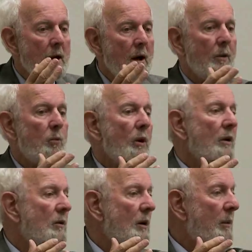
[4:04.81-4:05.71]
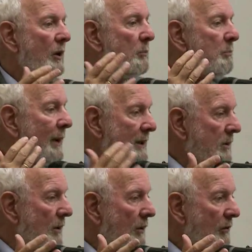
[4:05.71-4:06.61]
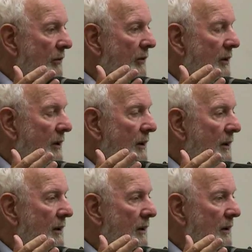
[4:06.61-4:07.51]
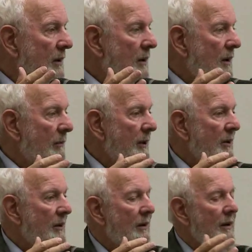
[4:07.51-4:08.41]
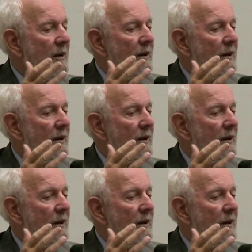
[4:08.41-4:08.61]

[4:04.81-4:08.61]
And one about metals. I mean,